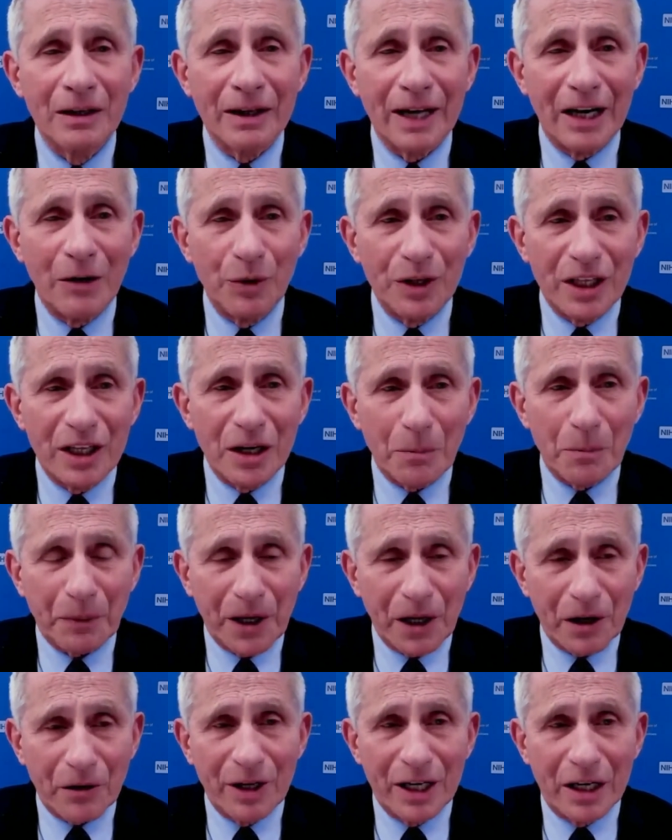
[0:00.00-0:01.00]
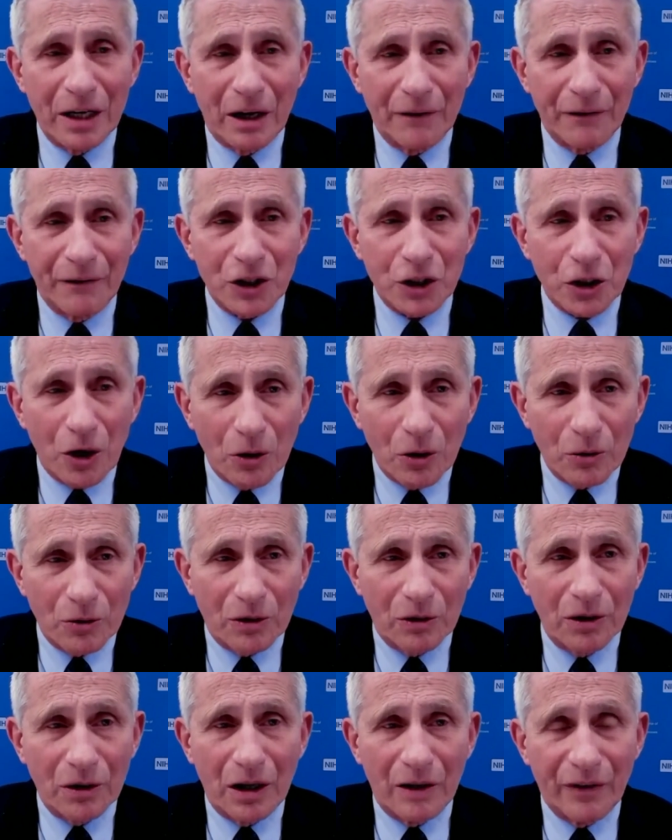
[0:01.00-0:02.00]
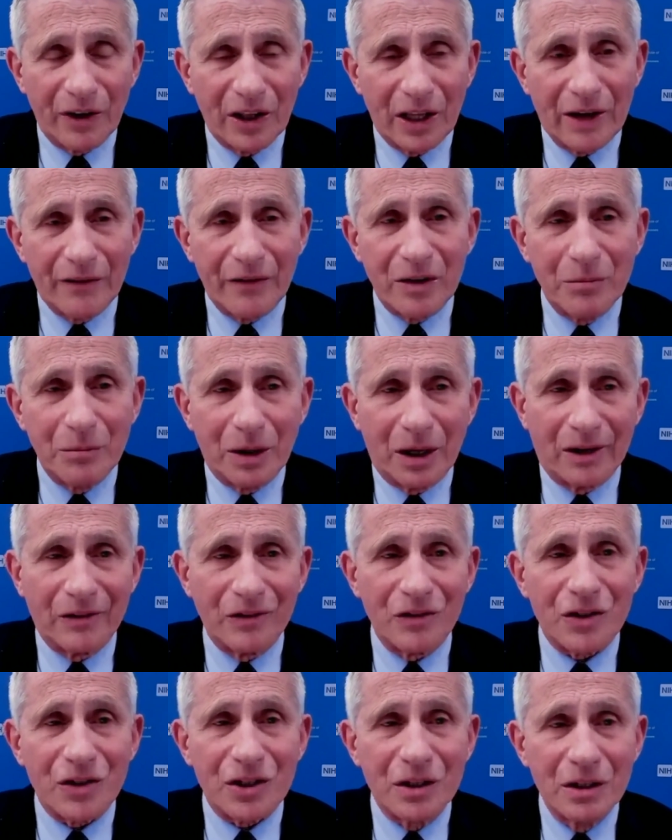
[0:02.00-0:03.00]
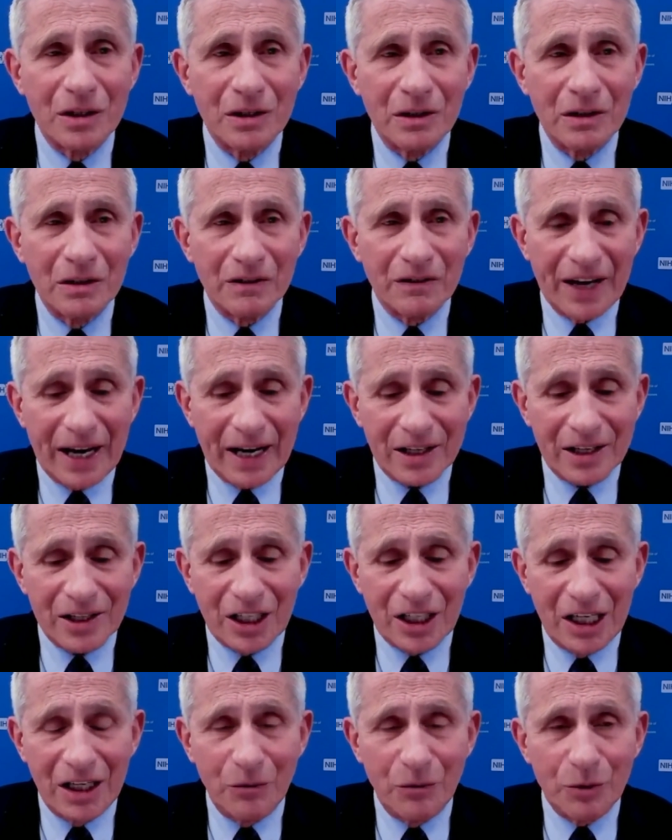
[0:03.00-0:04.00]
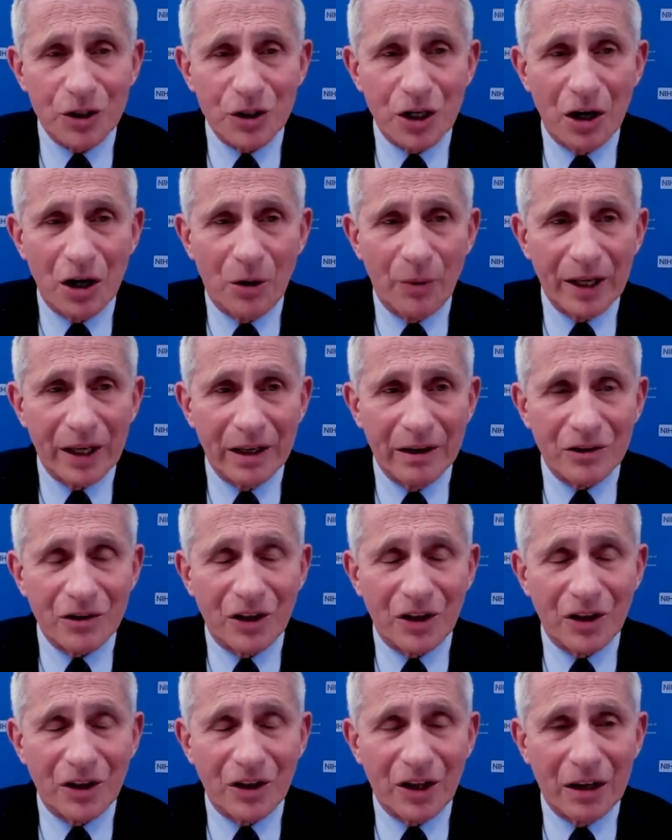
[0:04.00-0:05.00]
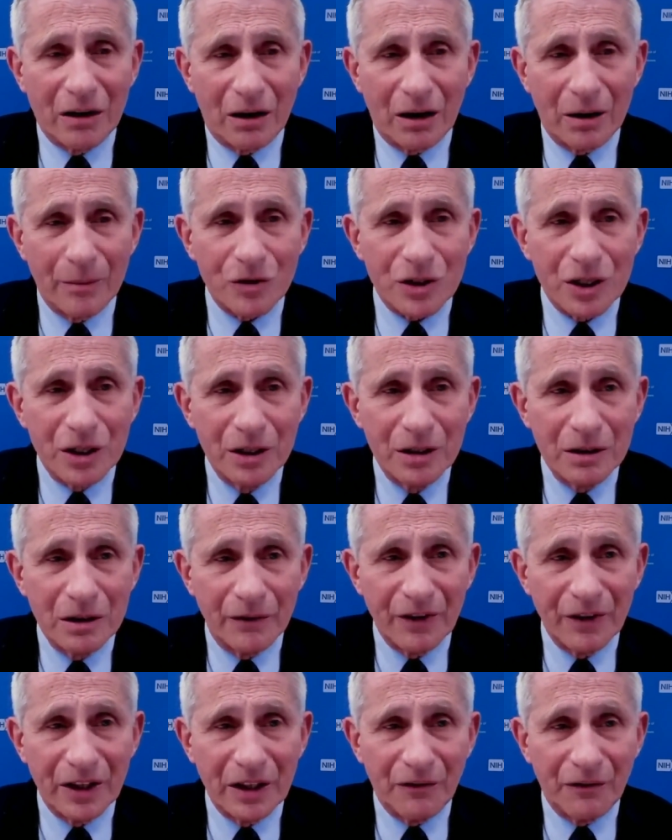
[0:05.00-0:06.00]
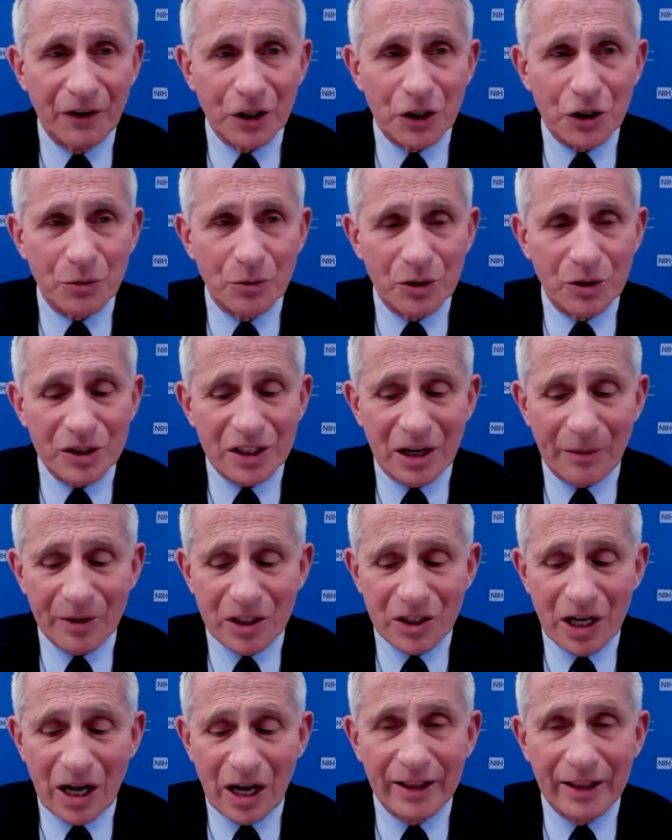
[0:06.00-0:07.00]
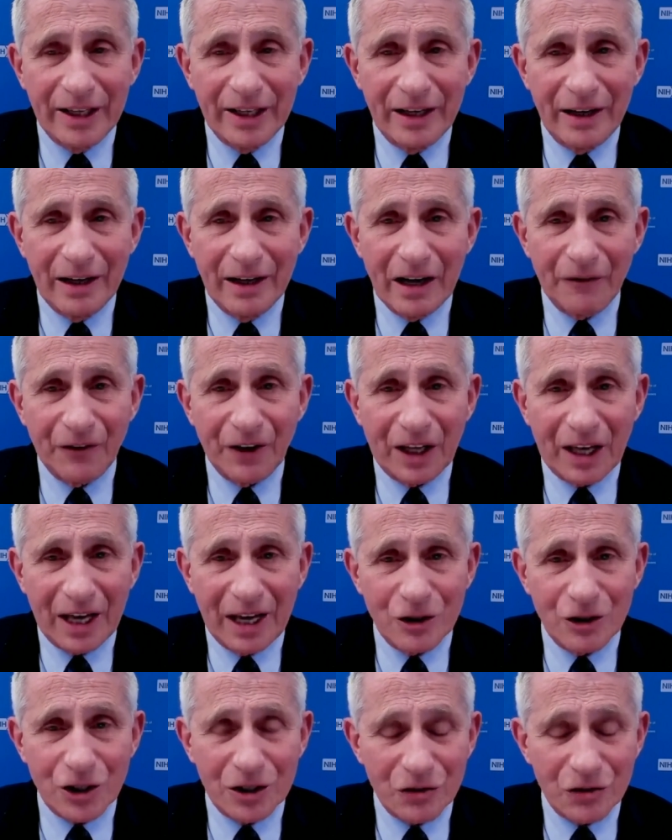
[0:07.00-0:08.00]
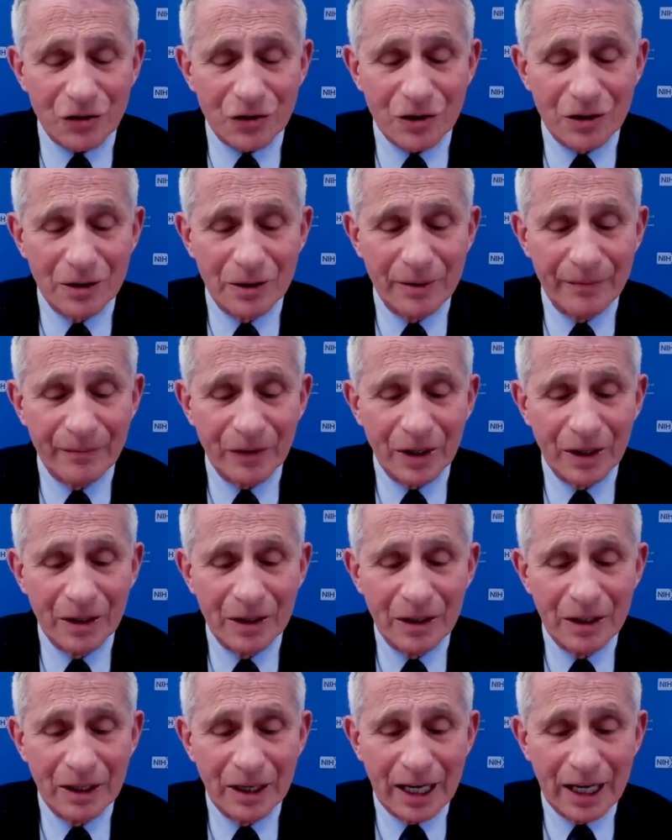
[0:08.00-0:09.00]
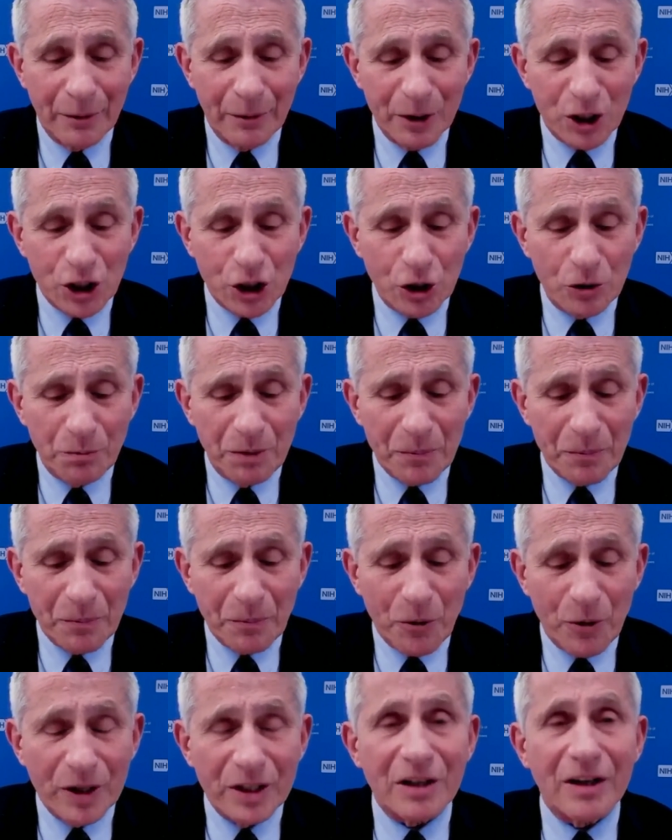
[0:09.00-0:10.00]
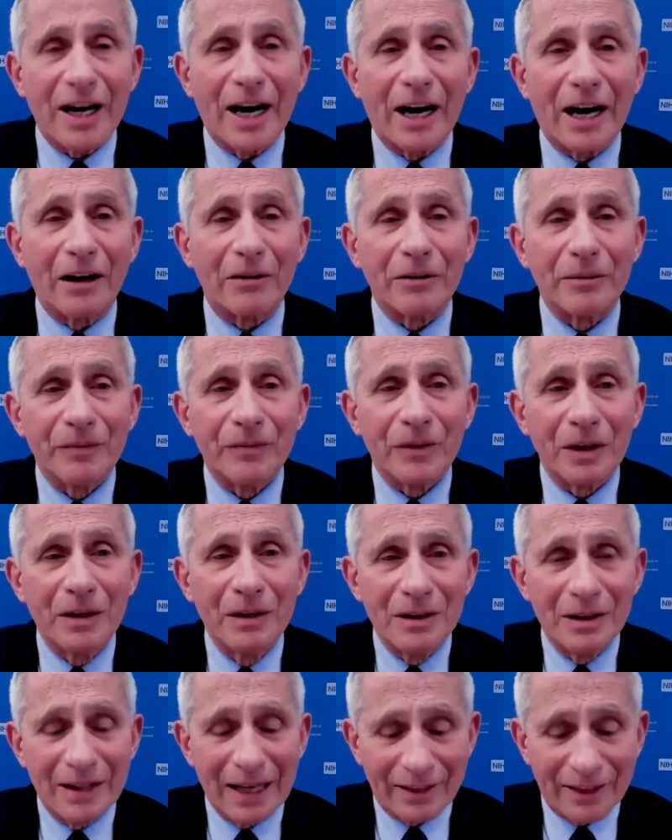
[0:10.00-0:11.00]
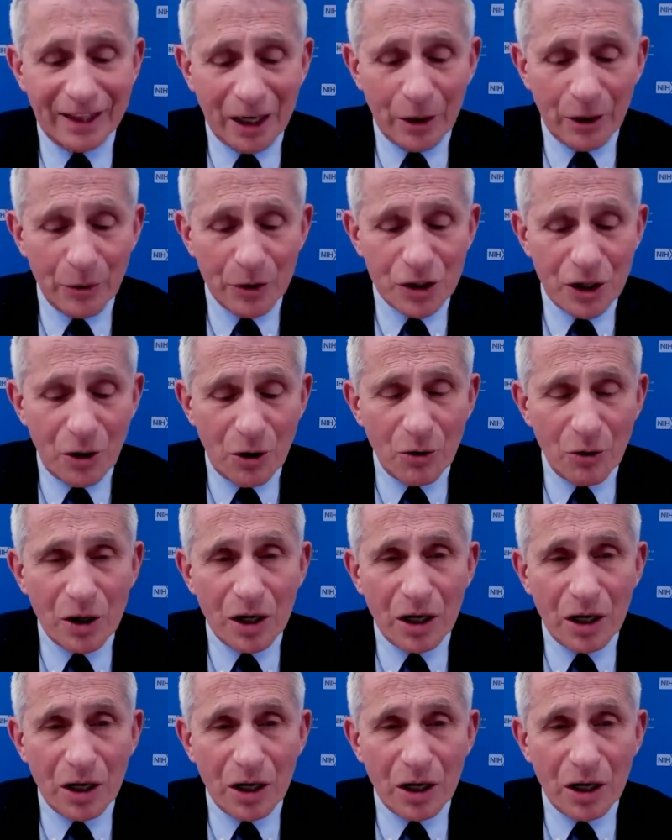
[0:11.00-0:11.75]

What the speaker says: And within a period of a total of 11 months, vaccine was going into the arms of individuals that was highly efficacious. And it should be pointed out that there was no